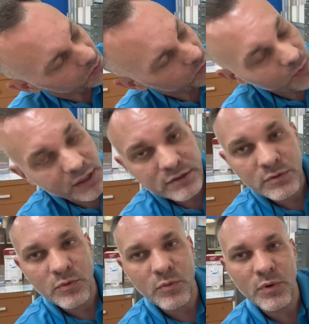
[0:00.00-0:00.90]
what
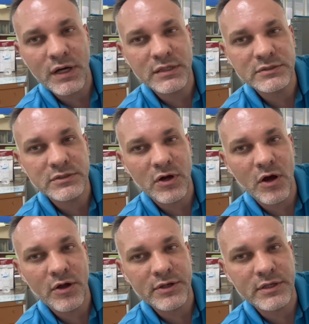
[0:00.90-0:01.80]
was
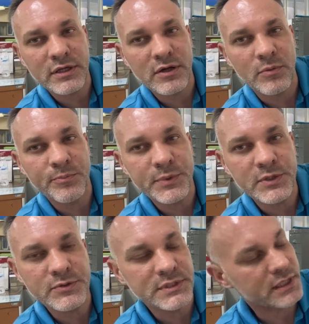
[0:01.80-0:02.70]
on the
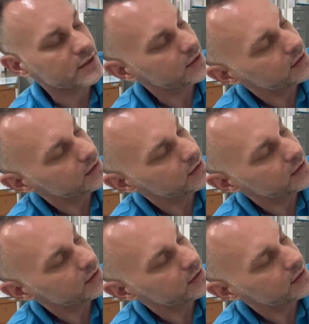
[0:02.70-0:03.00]
computer?